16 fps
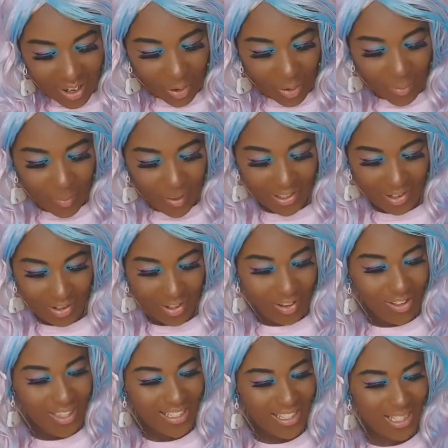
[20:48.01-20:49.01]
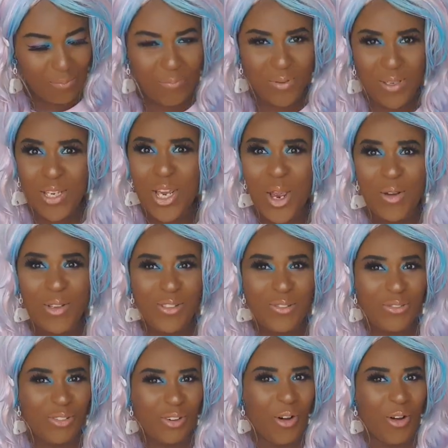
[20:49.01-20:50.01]
Oh my God, oh, this is
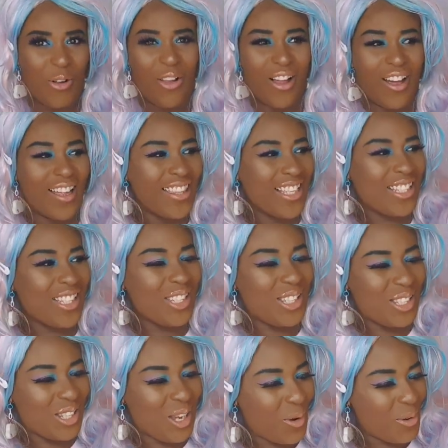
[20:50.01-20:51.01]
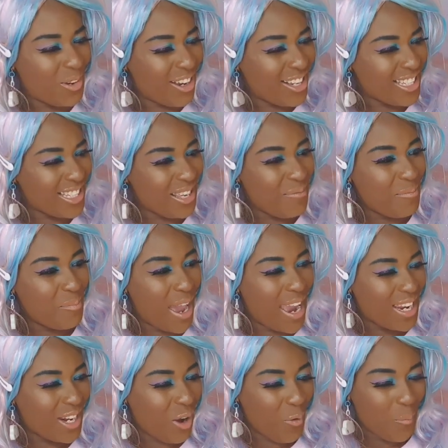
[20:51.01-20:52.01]
beautiful. This is so nicely
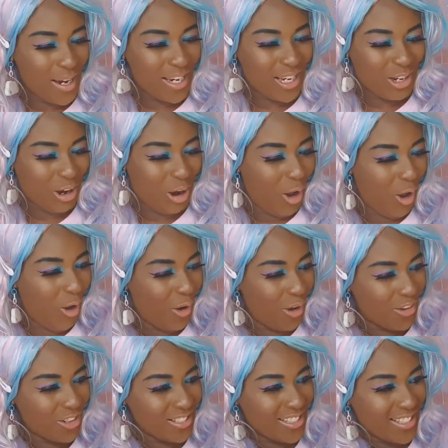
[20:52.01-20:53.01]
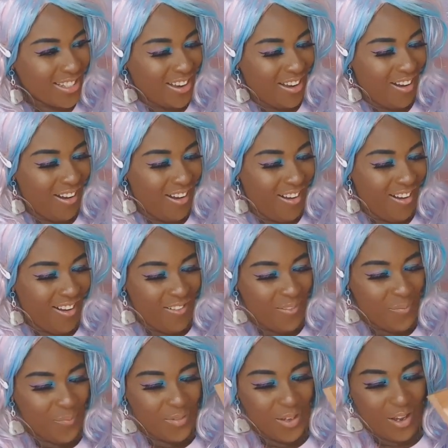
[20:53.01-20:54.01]
made. Oh my God.
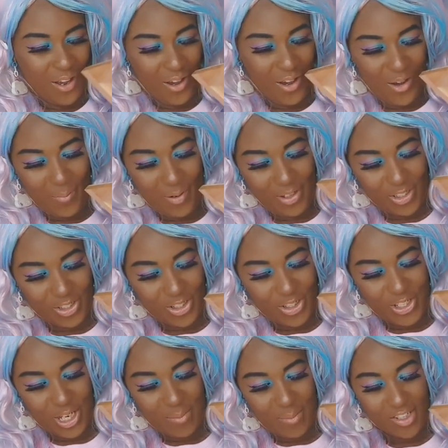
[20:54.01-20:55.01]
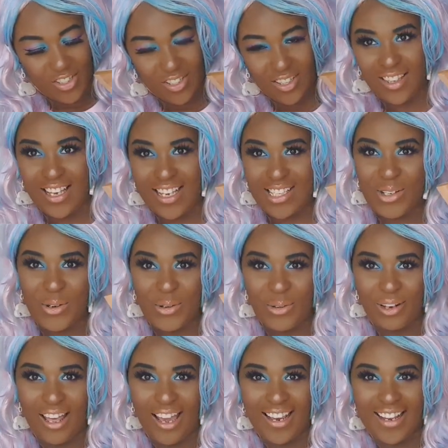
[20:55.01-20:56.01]
Oh my God, could you imagine this
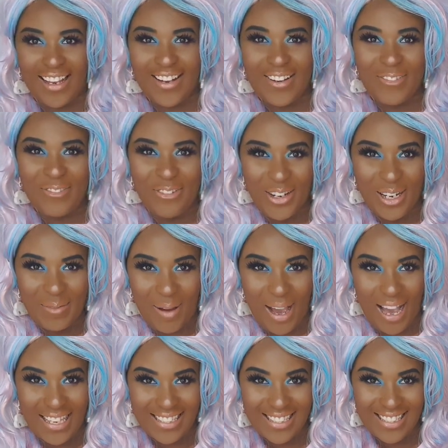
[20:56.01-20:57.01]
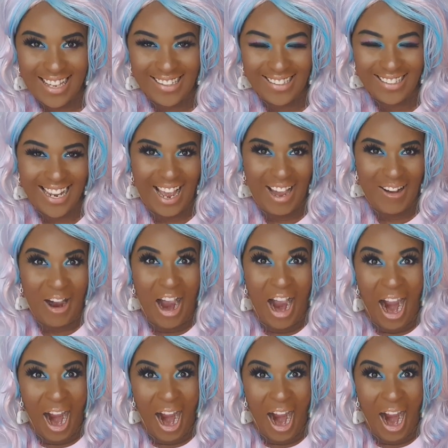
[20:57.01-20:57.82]
all like fully pastelled out?